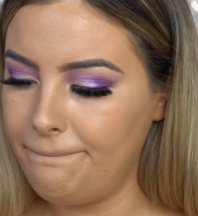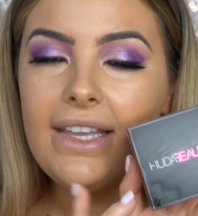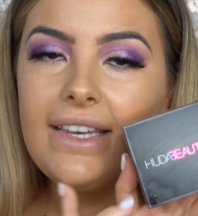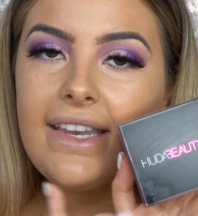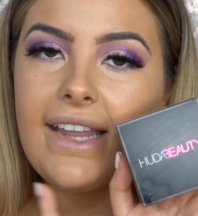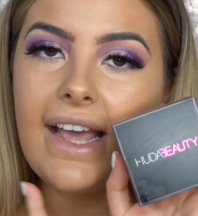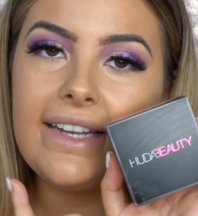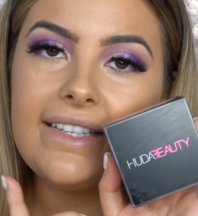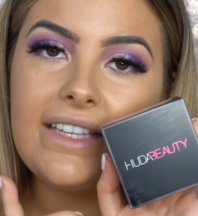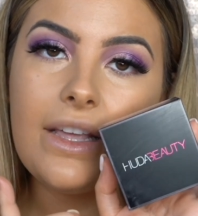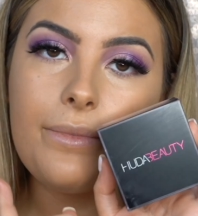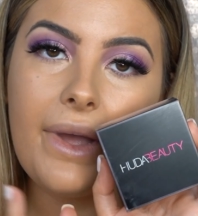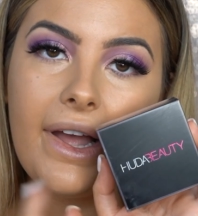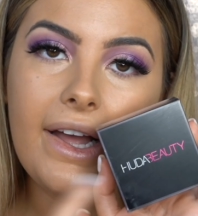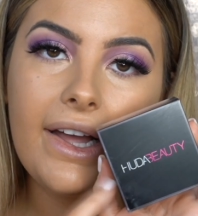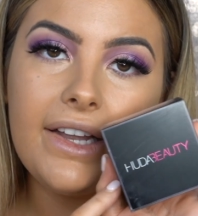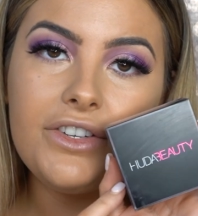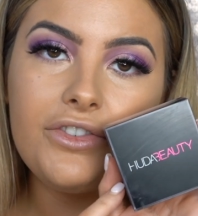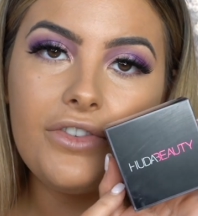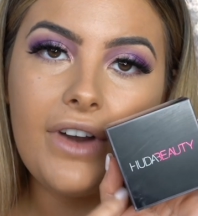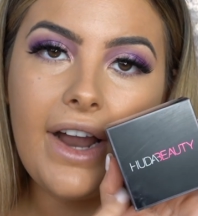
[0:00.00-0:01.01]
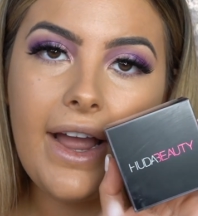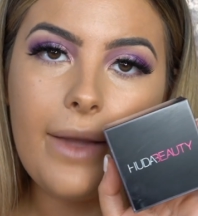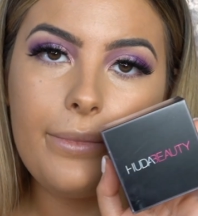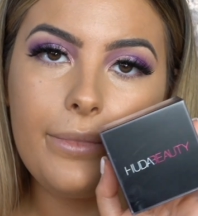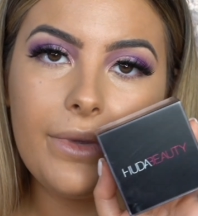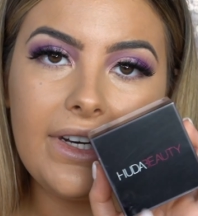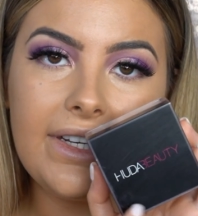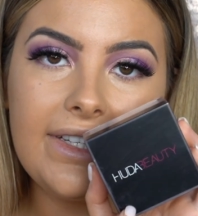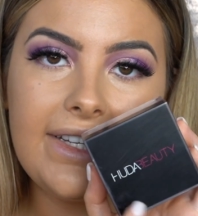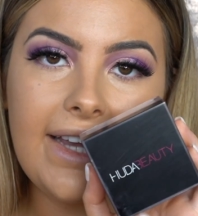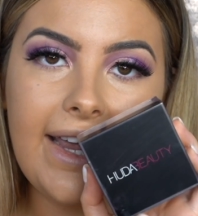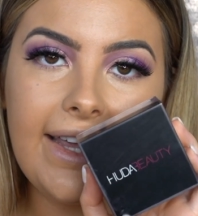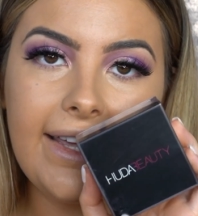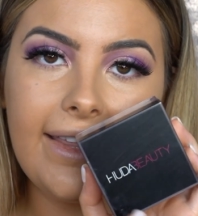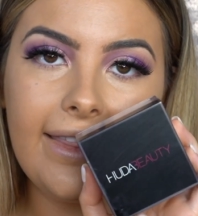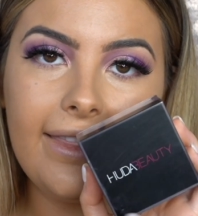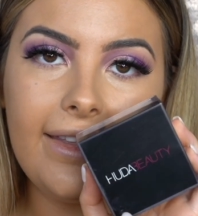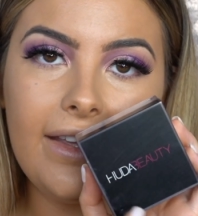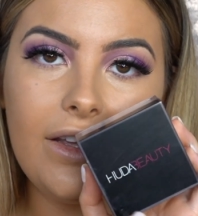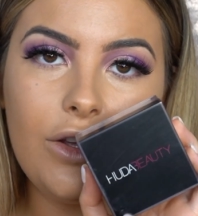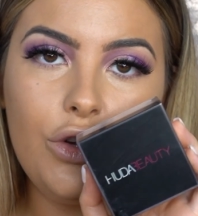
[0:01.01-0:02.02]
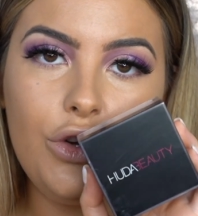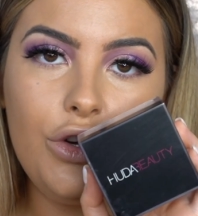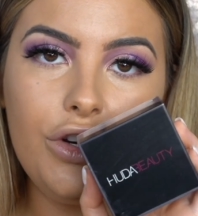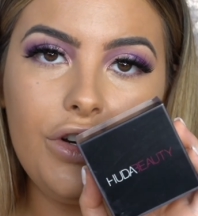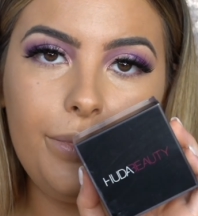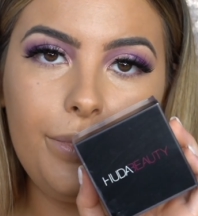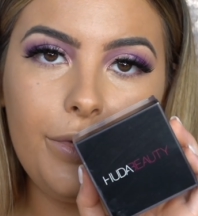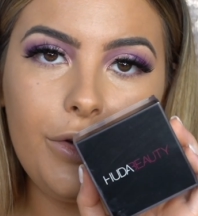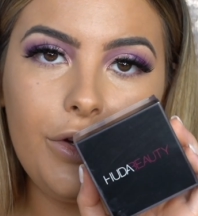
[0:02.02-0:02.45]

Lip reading: Now to set my under eye, I'm going to take the Huda